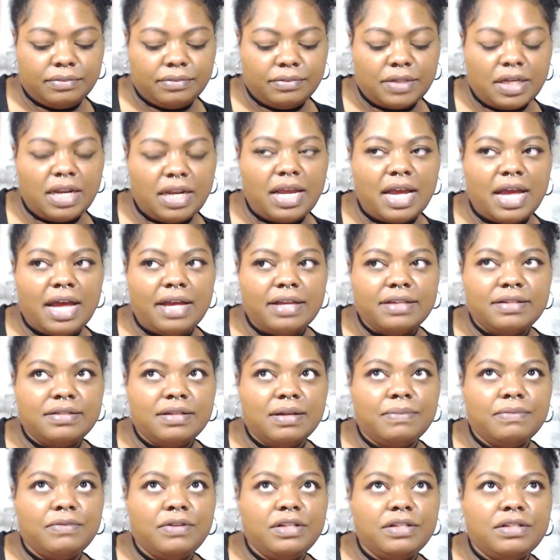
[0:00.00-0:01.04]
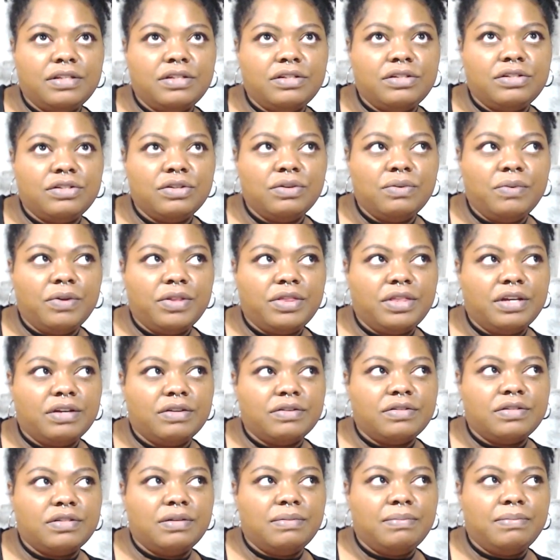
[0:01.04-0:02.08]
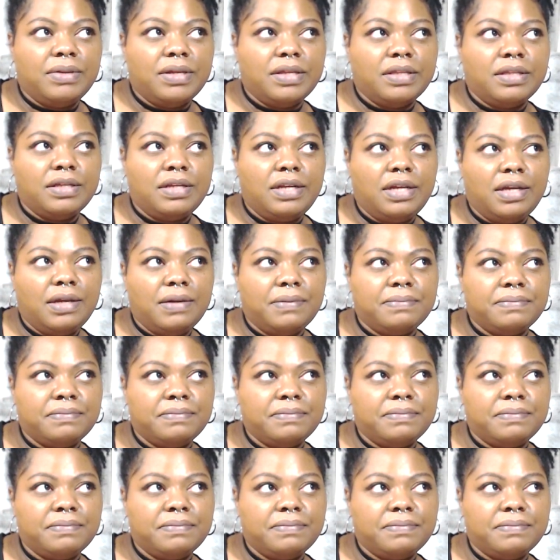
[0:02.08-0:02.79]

and it has something to do with their stability.